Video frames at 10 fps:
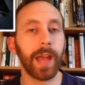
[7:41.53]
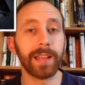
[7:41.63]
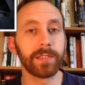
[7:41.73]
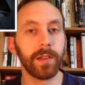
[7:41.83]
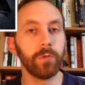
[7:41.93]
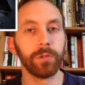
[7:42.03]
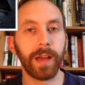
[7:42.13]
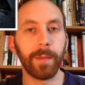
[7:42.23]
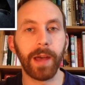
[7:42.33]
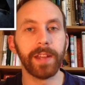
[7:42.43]
As an older
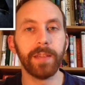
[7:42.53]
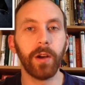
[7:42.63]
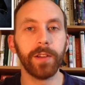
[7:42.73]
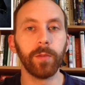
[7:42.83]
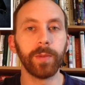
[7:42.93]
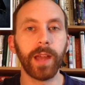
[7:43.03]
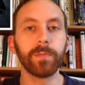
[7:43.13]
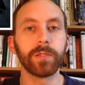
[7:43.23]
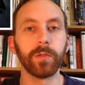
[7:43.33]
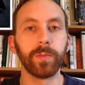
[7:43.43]
Batman, he might not be
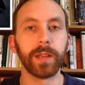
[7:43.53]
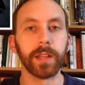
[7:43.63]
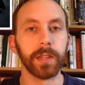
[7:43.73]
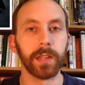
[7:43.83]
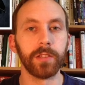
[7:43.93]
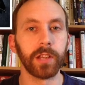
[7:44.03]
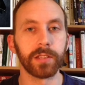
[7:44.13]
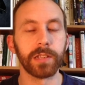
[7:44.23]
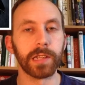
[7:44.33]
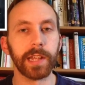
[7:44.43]
up to being in the
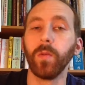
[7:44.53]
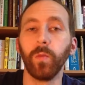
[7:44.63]
Justice League.